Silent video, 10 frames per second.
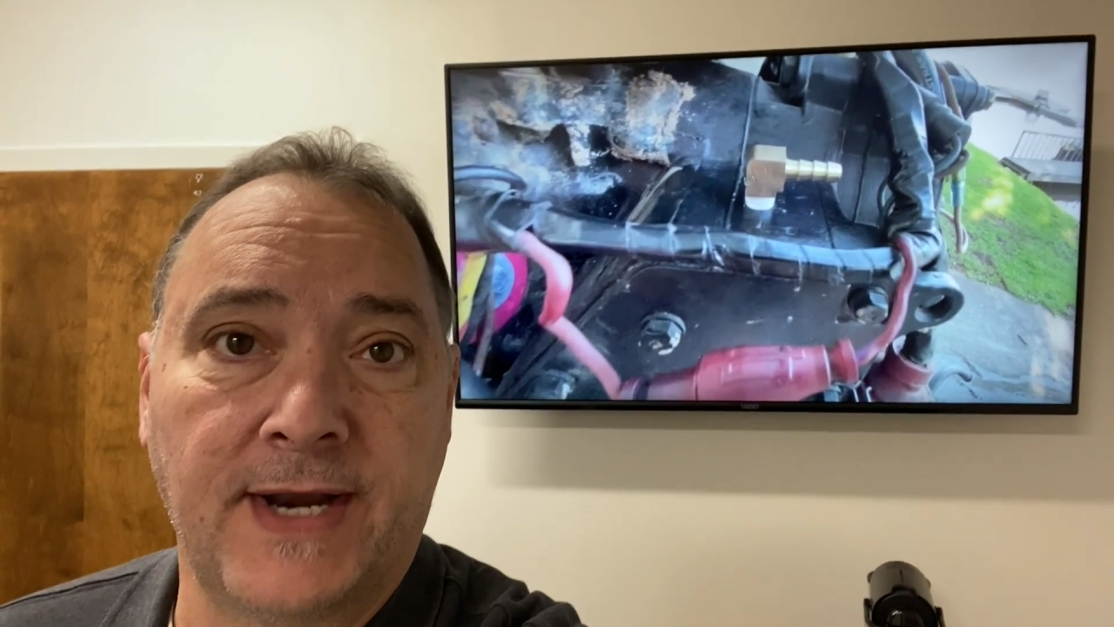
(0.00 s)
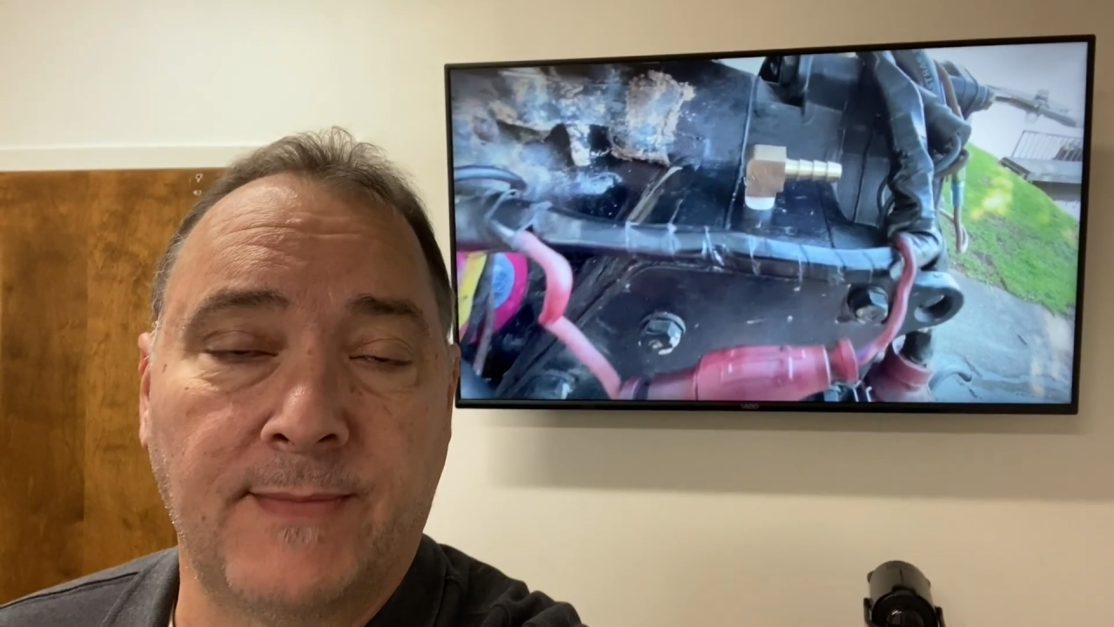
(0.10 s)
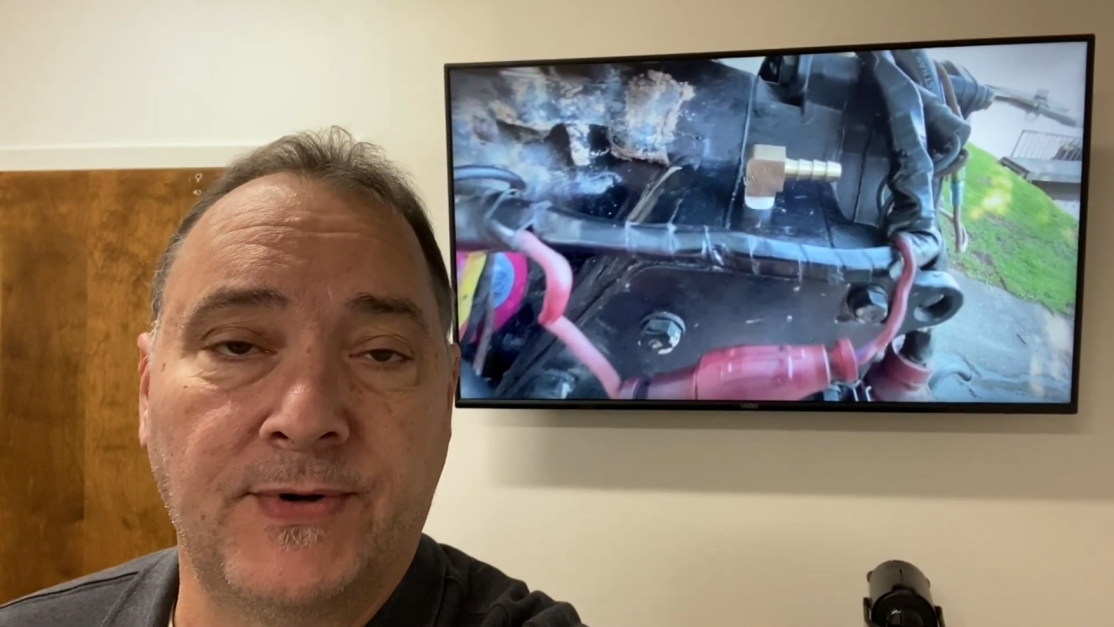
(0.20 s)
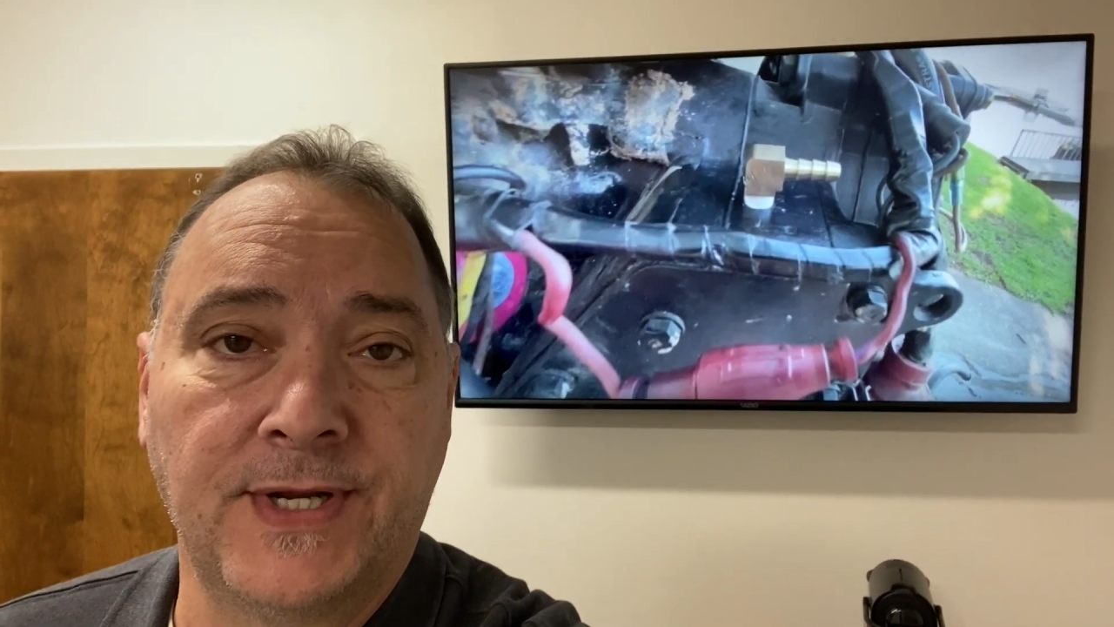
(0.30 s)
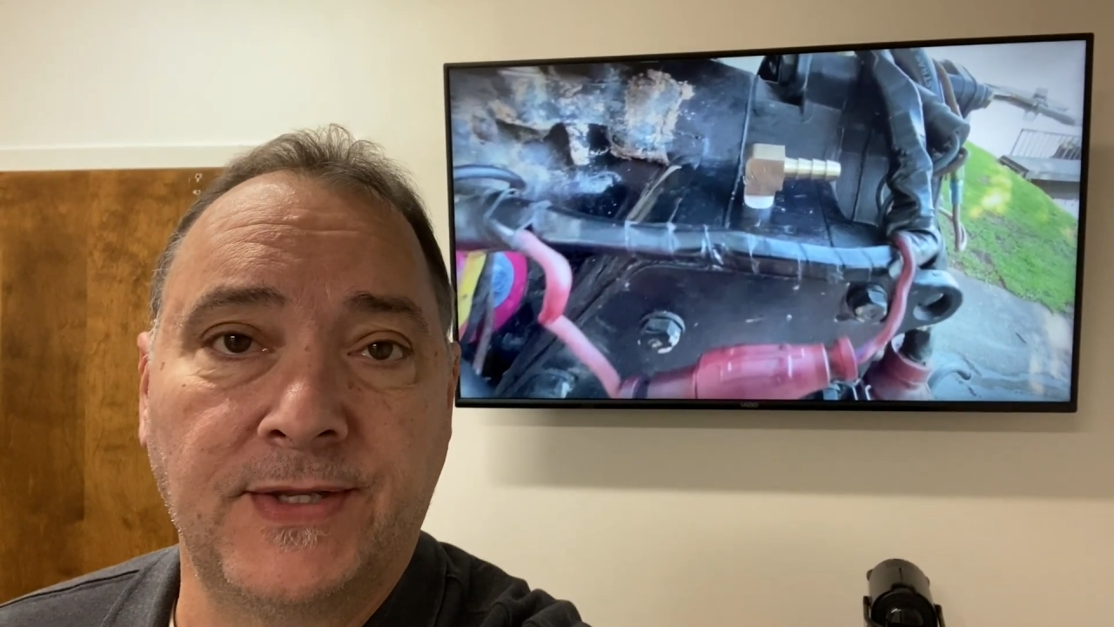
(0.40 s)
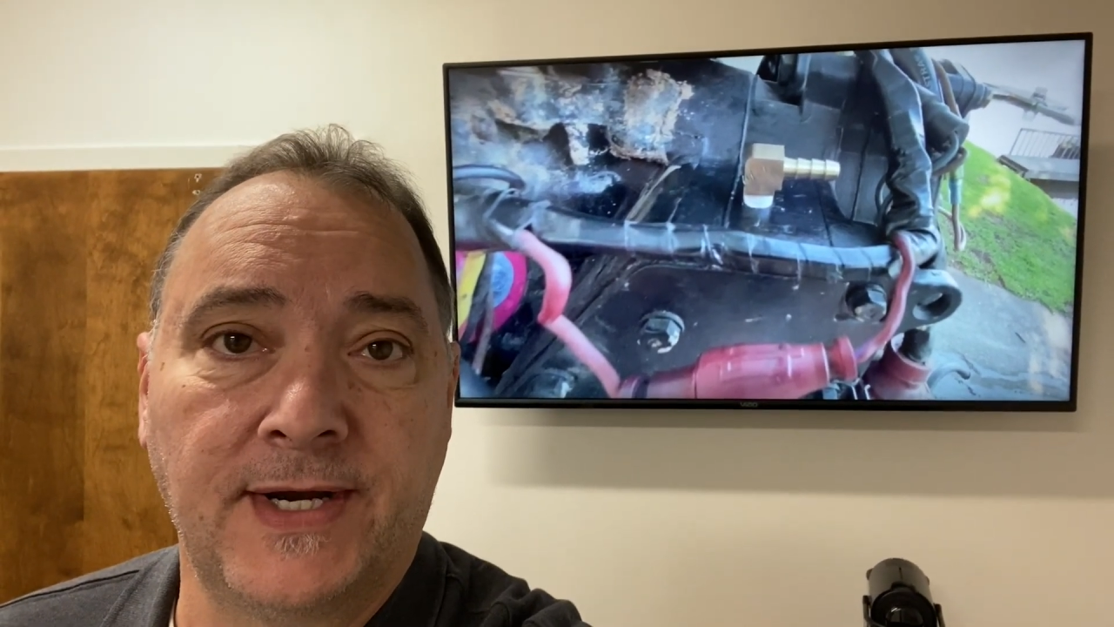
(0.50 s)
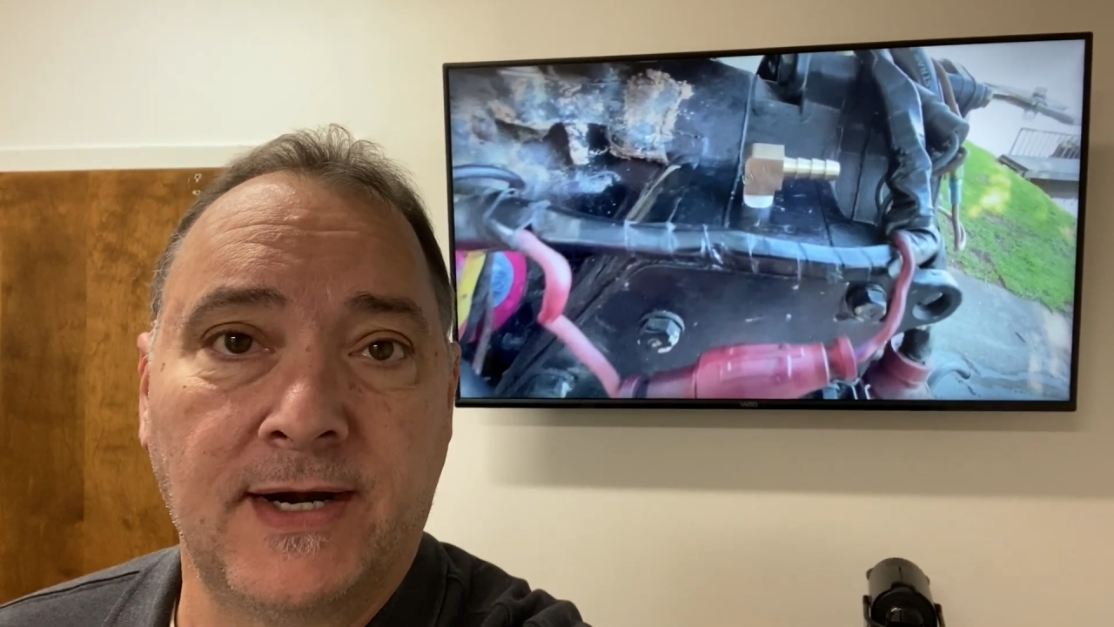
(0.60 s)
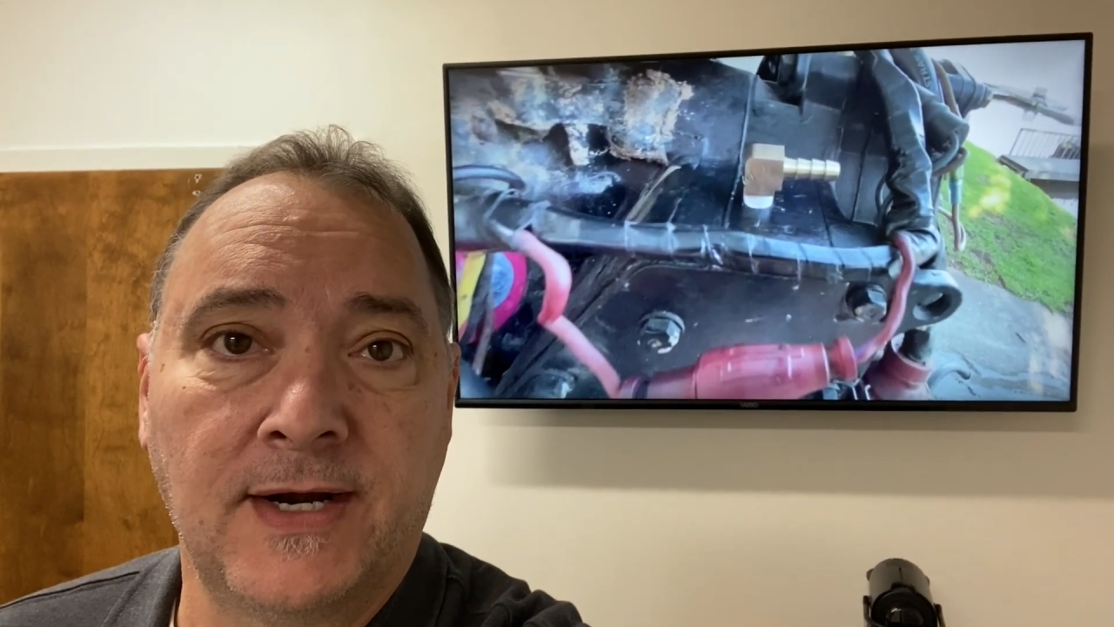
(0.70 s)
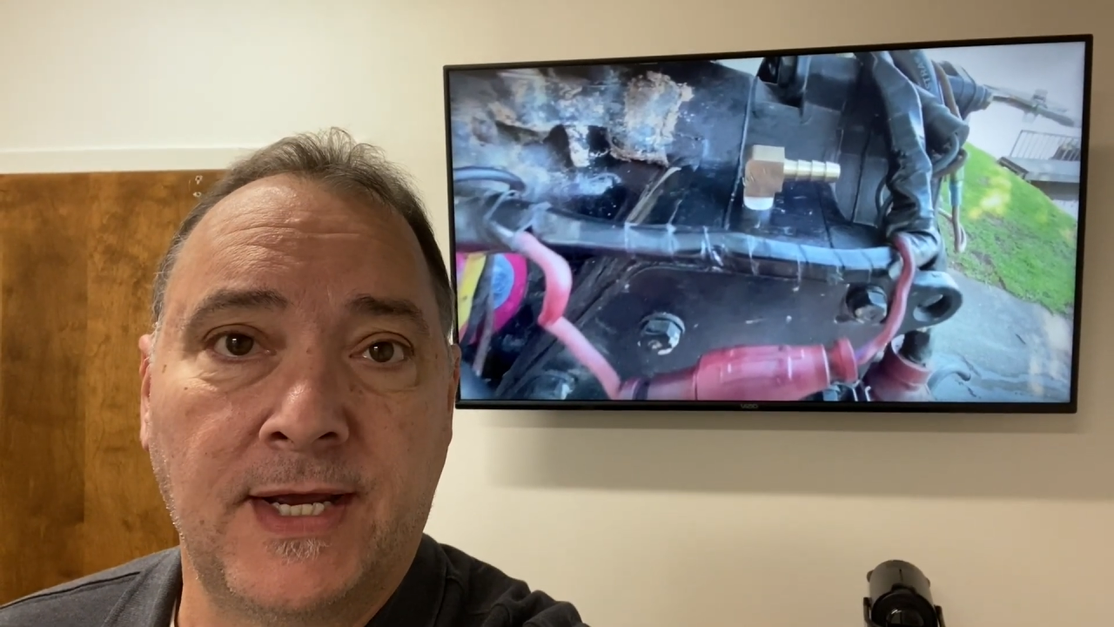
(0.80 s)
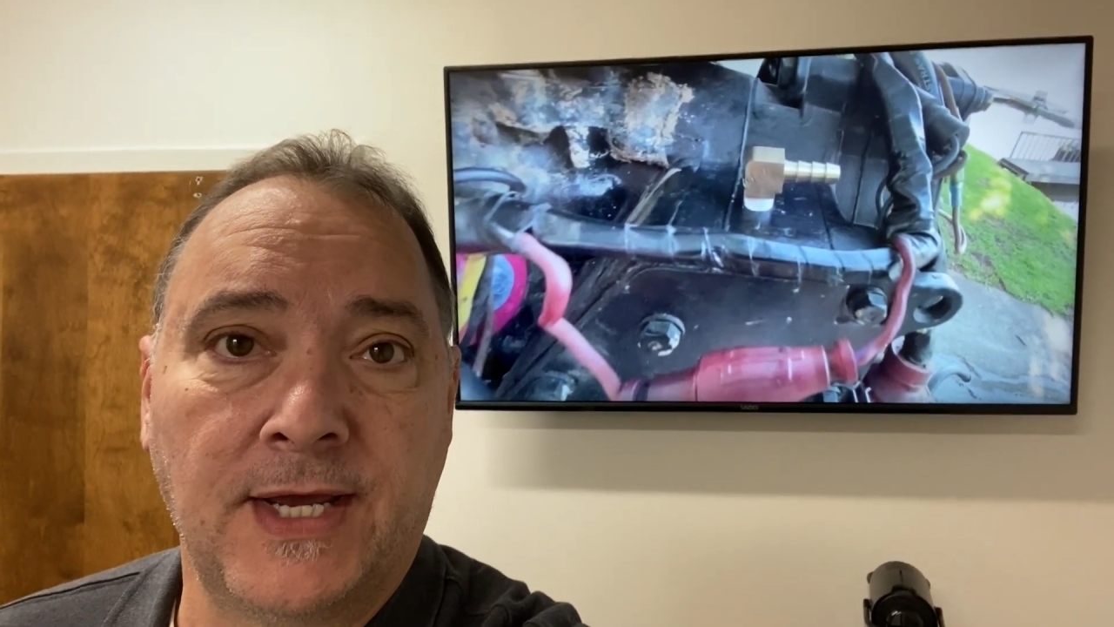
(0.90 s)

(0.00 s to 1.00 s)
I put in there,